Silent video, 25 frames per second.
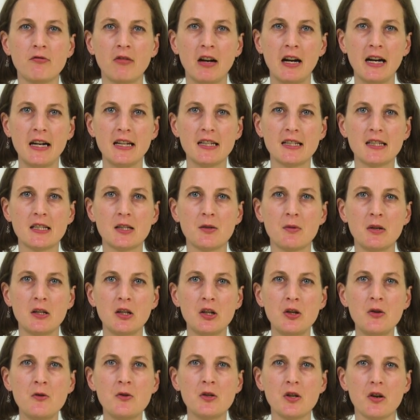Wright to a
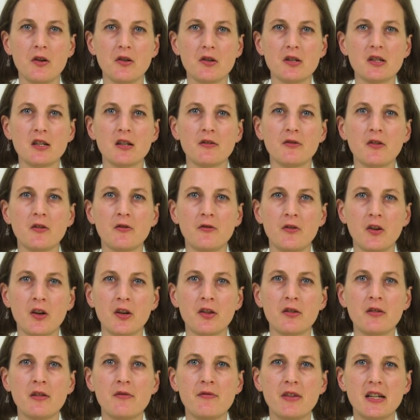new doctor for
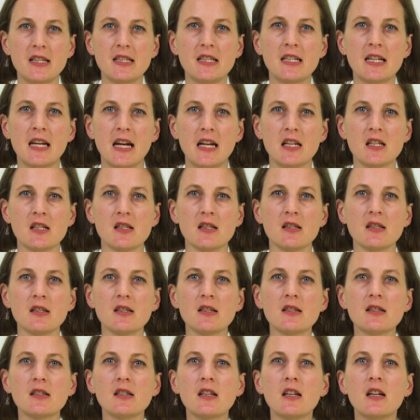further
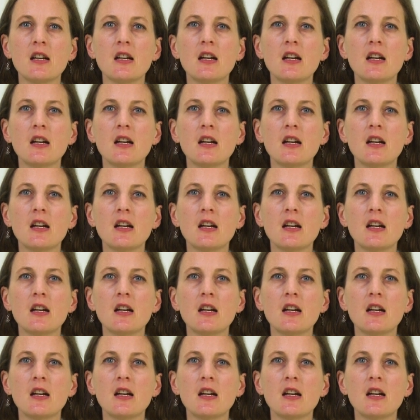investigations,